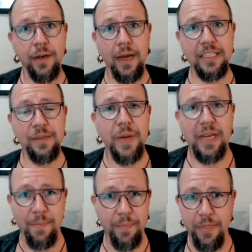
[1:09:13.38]
as a
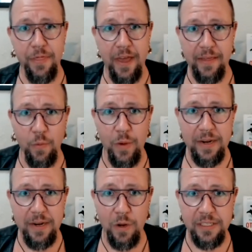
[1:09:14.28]
pickup thing that we
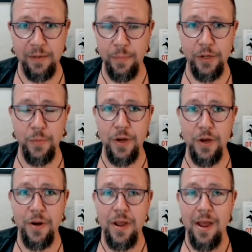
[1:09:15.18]
did once in a blue
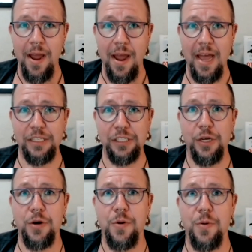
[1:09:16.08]
moon. And
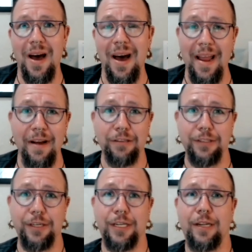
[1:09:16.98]
so I
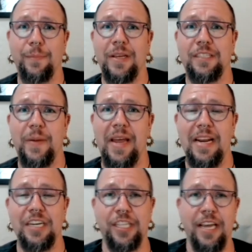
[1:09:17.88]
understood a little bit of
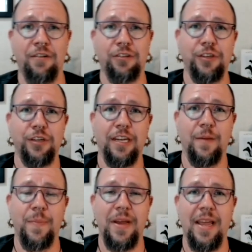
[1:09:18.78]
Spanish, they understood a little
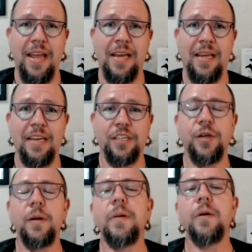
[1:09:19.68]
bit of English,
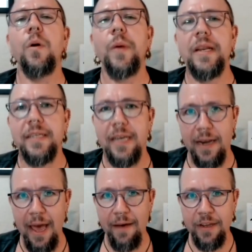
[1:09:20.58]
but what we did
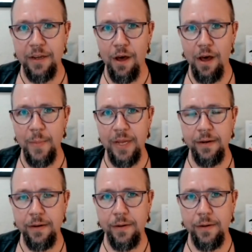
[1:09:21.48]
have in common